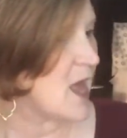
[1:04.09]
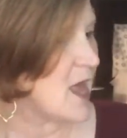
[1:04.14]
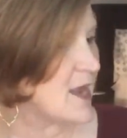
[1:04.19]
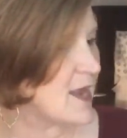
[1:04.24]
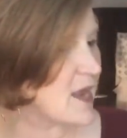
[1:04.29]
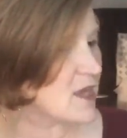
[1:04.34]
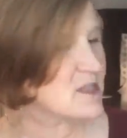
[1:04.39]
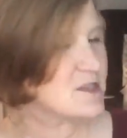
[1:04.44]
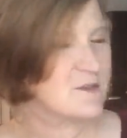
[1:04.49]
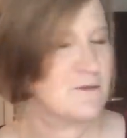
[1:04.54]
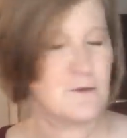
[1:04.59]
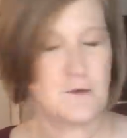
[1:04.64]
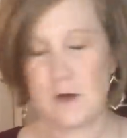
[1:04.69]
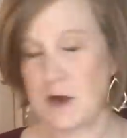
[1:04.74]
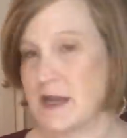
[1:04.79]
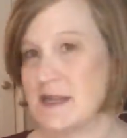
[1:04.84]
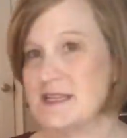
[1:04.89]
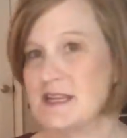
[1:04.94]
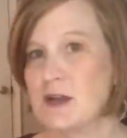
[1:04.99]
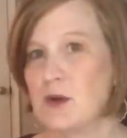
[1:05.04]
Now,
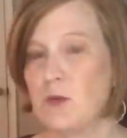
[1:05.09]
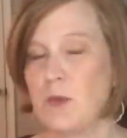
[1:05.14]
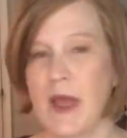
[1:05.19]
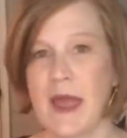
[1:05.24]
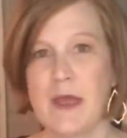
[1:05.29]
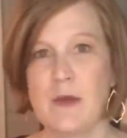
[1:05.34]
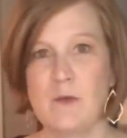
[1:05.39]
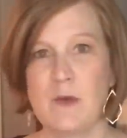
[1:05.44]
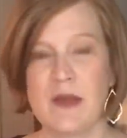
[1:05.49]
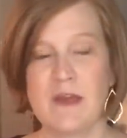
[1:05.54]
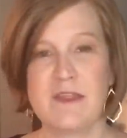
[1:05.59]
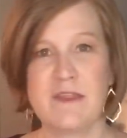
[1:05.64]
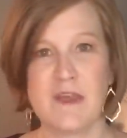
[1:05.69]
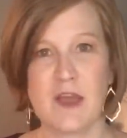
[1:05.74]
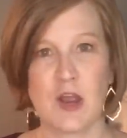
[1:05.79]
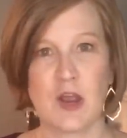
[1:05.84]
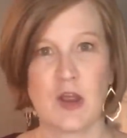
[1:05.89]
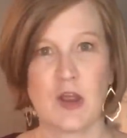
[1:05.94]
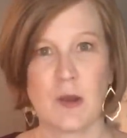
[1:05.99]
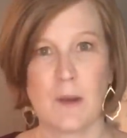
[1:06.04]
Sephora did away with
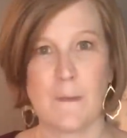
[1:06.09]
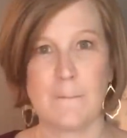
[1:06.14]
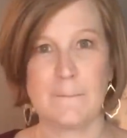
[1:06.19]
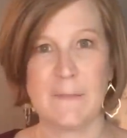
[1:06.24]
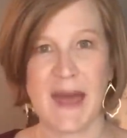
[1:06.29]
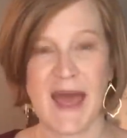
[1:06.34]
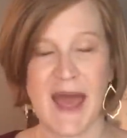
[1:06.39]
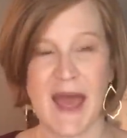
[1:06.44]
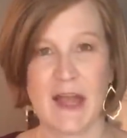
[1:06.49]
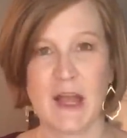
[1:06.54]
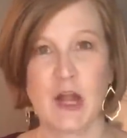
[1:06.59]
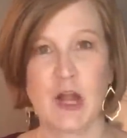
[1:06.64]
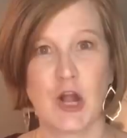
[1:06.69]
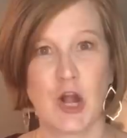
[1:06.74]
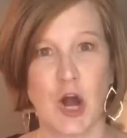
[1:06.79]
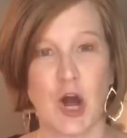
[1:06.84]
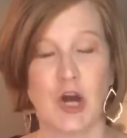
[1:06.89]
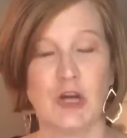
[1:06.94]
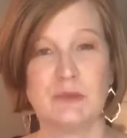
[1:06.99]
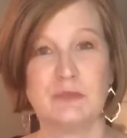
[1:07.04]
their bag
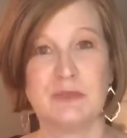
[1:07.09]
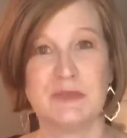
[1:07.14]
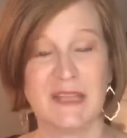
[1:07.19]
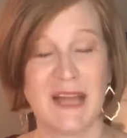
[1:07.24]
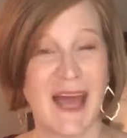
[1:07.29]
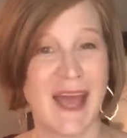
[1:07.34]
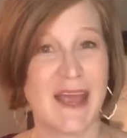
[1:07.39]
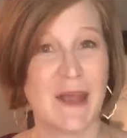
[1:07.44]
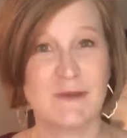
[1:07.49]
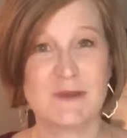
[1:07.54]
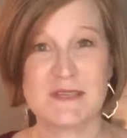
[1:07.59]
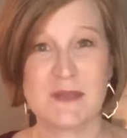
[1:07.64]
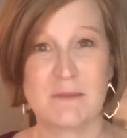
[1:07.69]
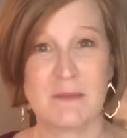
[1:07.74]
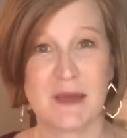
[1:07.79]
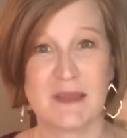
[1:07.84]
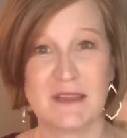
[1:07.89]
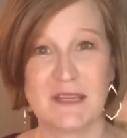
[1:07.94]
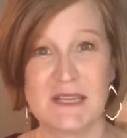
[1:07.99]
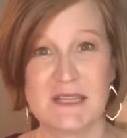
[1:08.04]
called Play. It was a
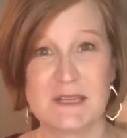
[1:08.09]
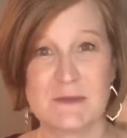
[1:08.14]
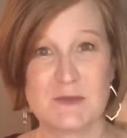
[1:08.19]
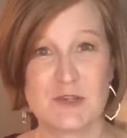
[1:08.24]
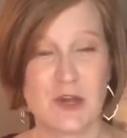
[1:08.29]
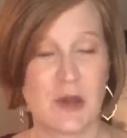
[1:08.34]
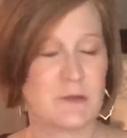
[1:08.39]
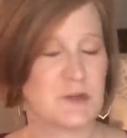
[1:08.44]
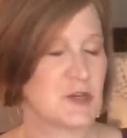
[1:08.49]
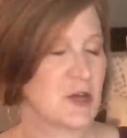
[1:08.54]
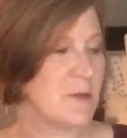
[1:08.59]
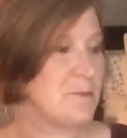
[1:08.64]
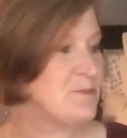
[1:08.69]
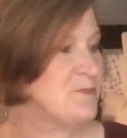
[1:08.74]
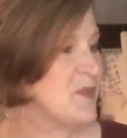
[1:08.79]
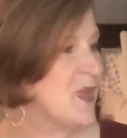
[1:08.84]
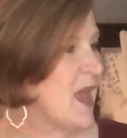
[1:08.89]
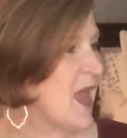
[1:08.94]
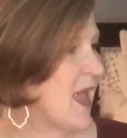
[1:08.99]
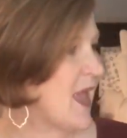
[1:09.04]
monthly subscription,
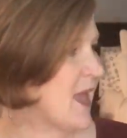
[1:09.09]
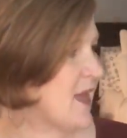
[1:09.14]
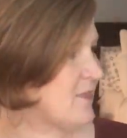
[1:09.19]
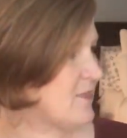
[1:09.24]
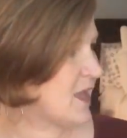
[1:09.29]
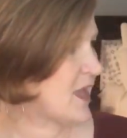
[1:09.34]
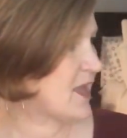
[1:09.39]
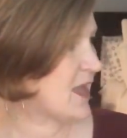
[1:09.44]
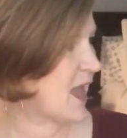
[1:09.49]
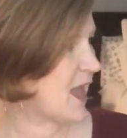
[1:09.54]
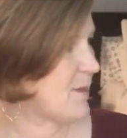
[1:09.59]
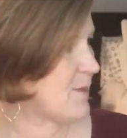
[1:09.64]
and they came